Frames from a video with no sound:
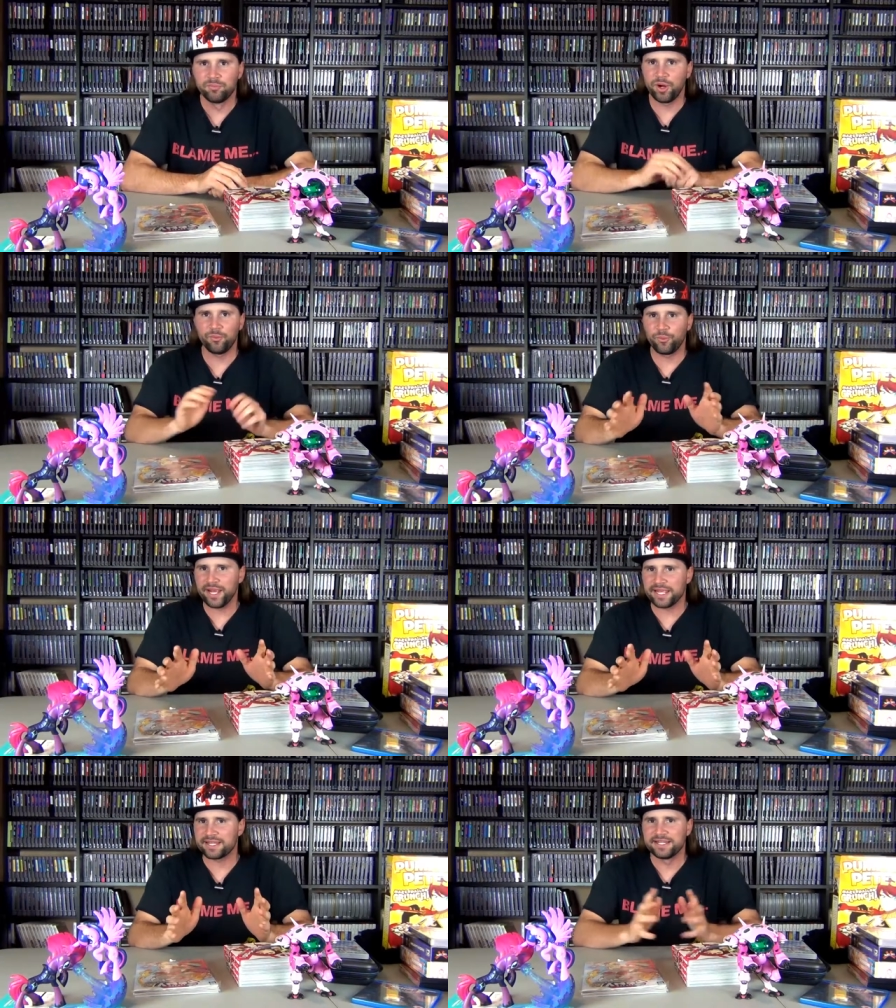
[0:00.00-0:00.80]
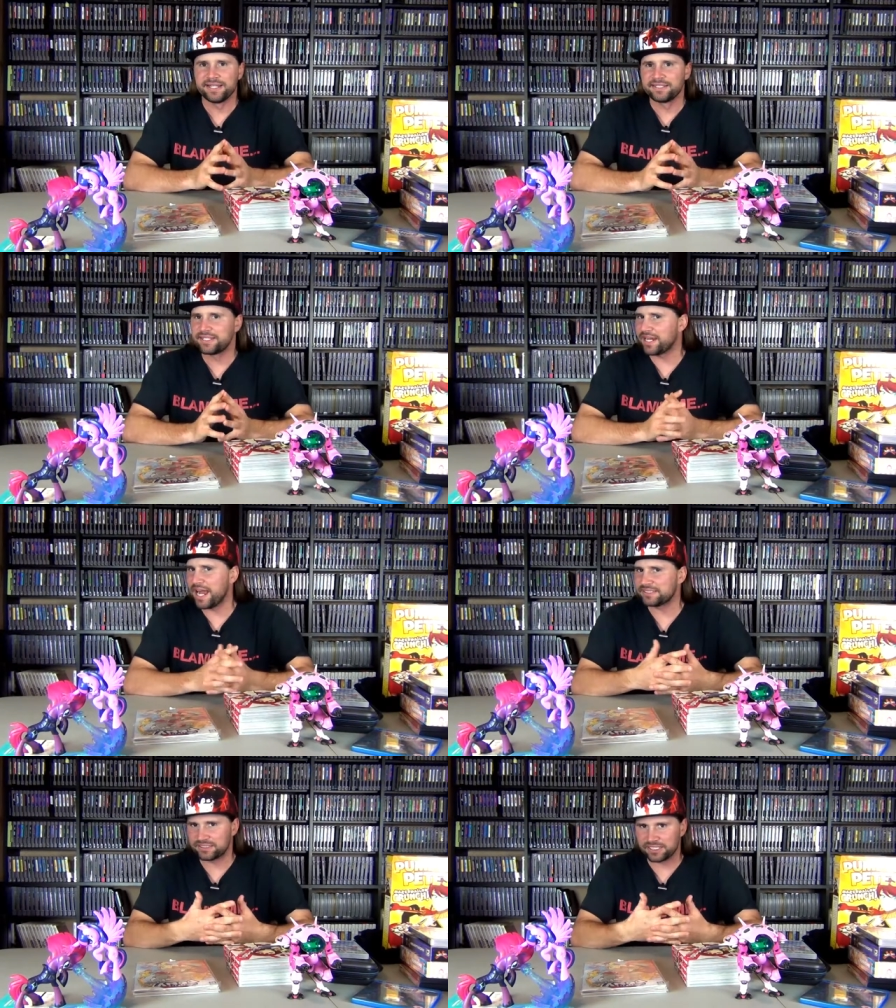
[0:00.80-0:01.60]
But wait, did
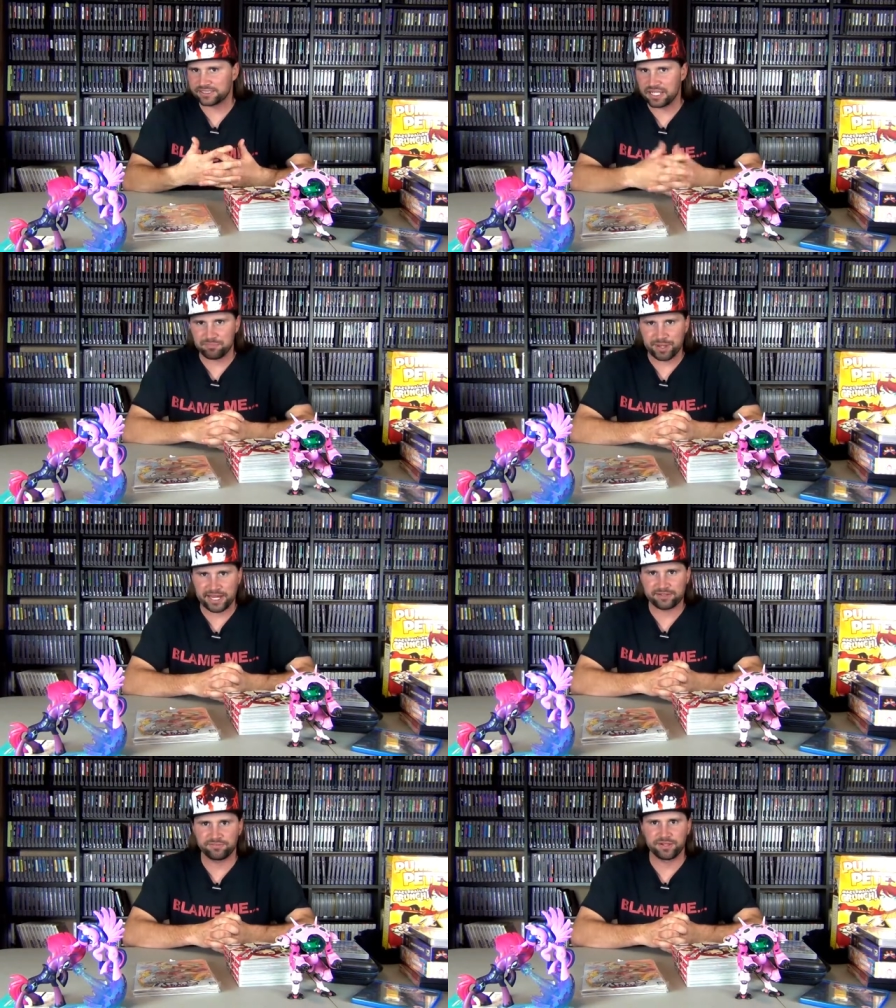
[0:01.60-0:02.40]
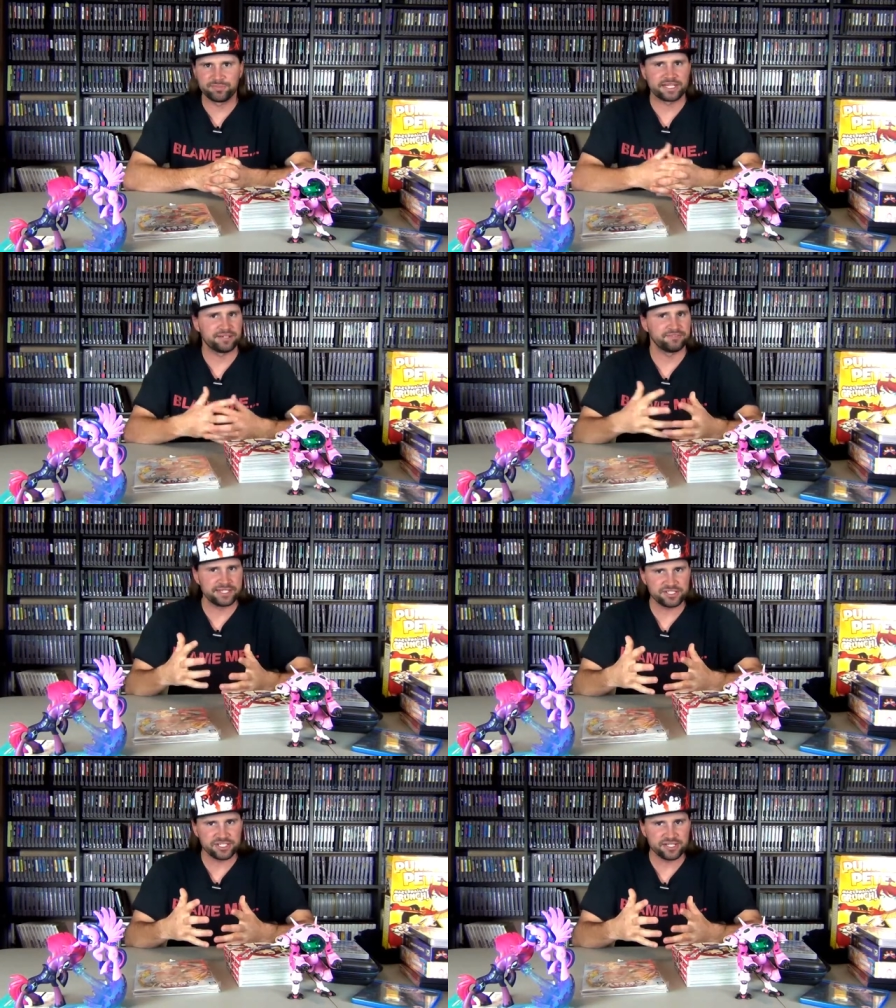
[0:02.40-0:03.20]
I just get back from a
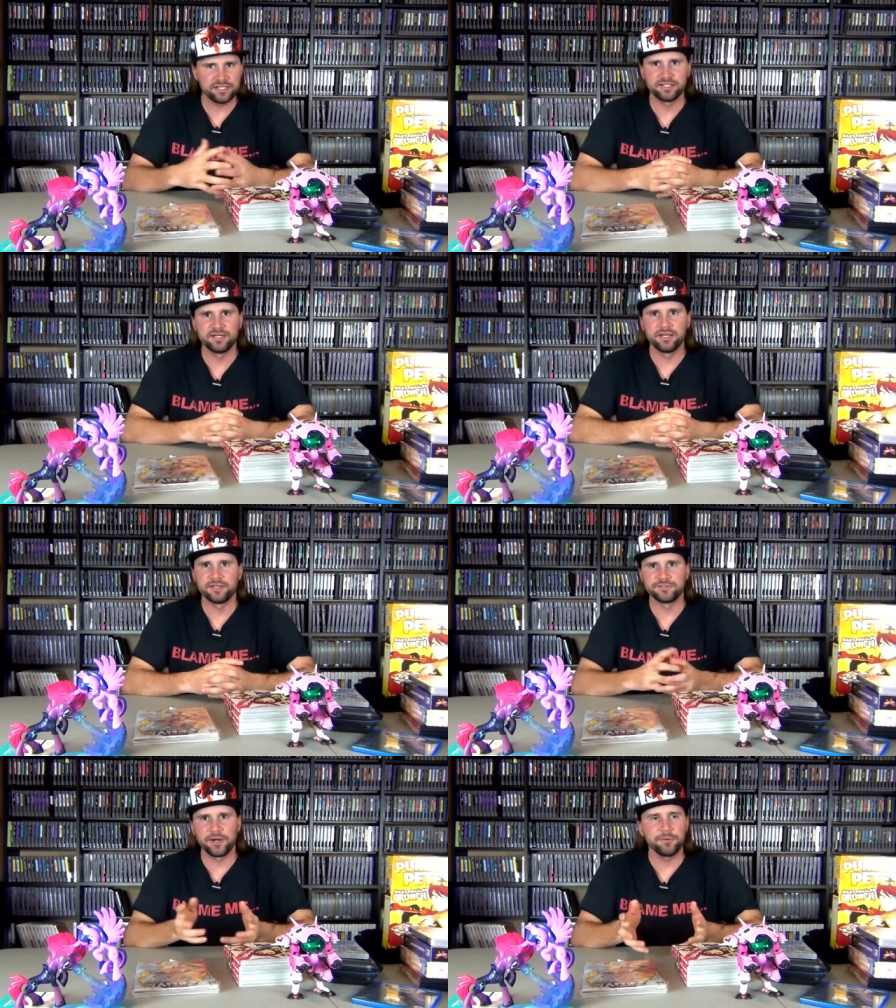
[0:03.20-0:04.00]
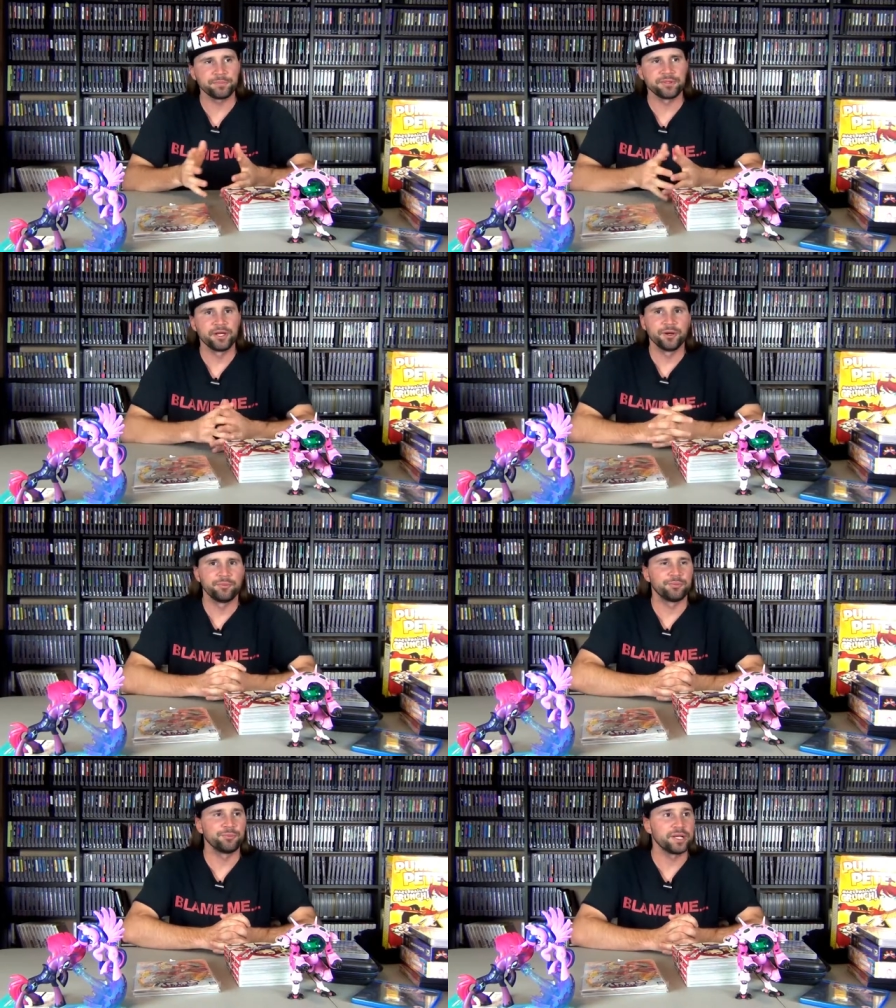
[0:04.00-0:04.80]
convention? Nope.
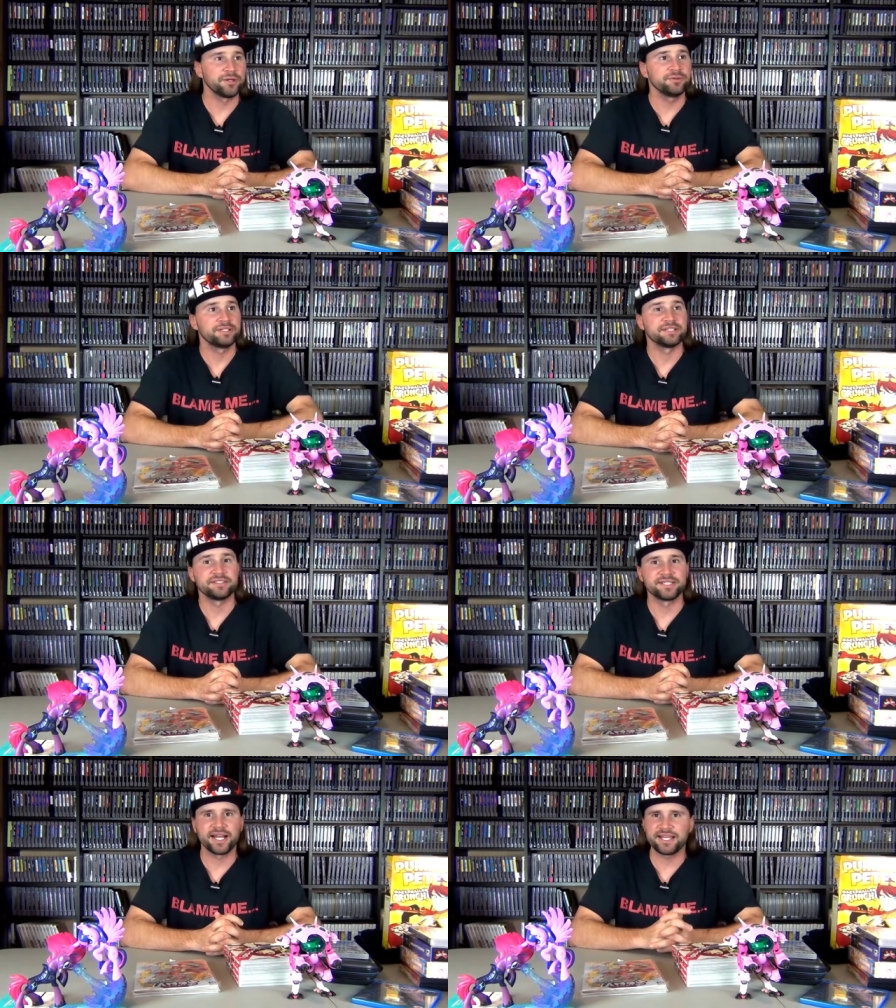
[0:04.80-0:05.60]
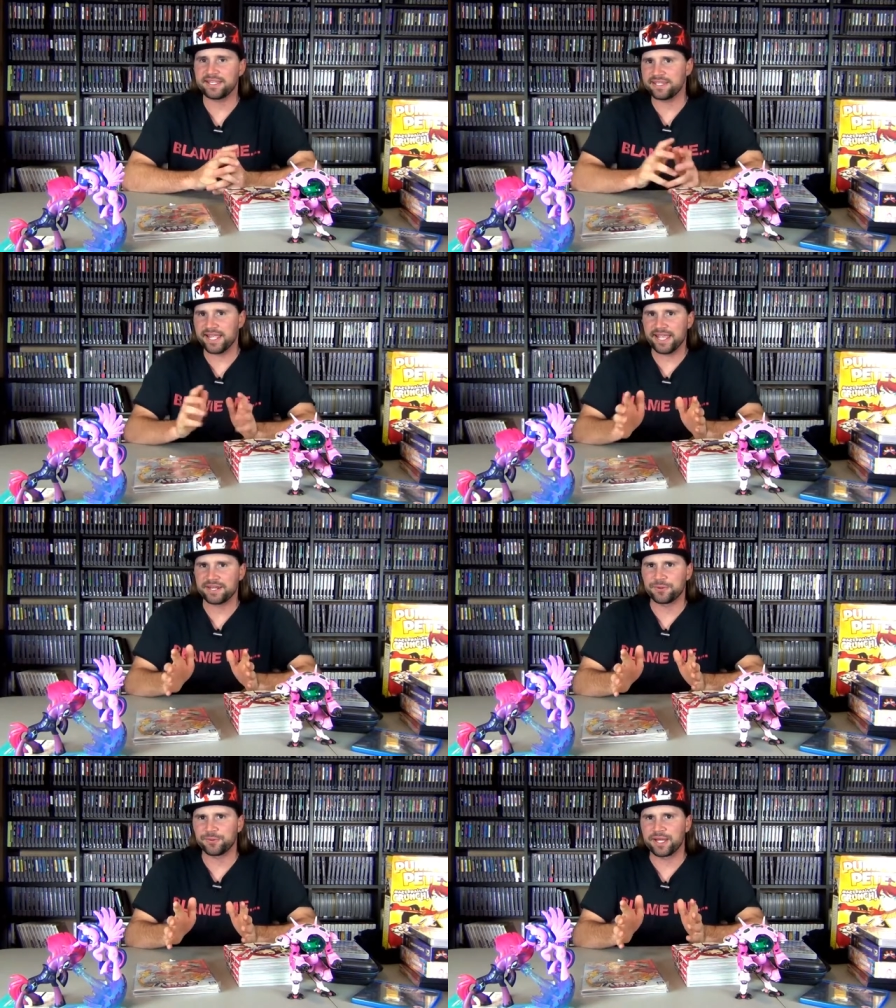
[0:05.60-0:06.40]
Well, not yet
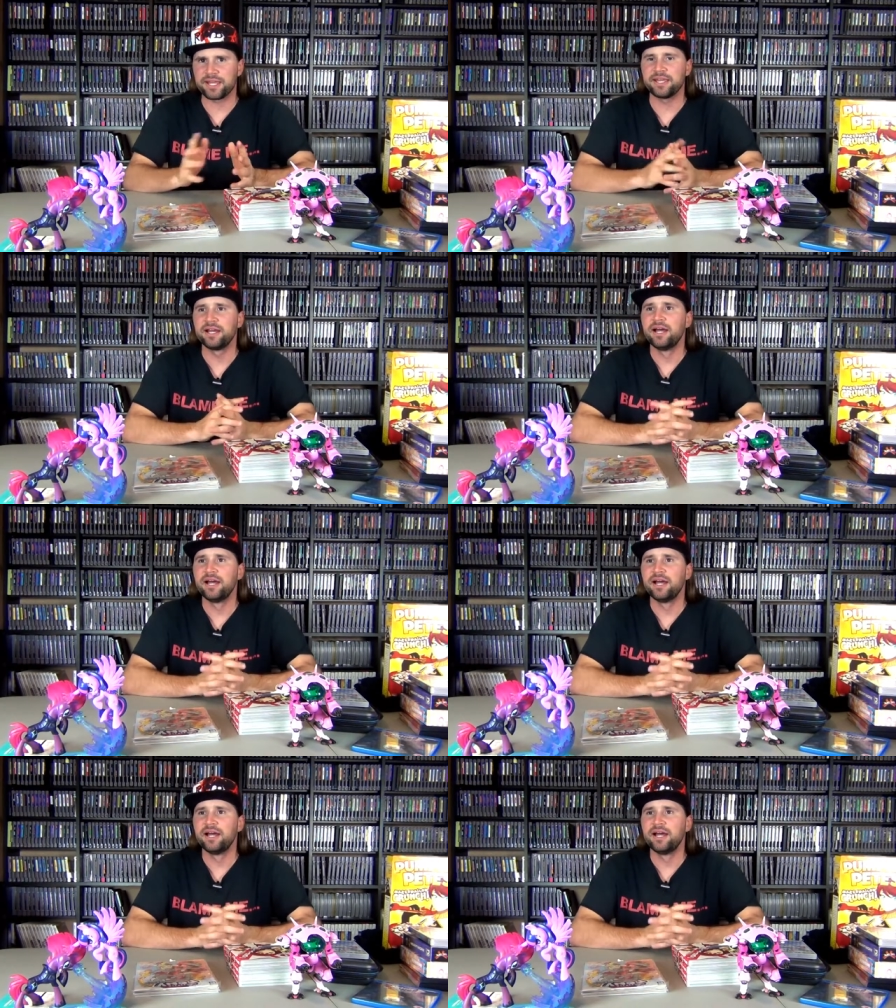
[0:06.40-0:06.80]
in a way.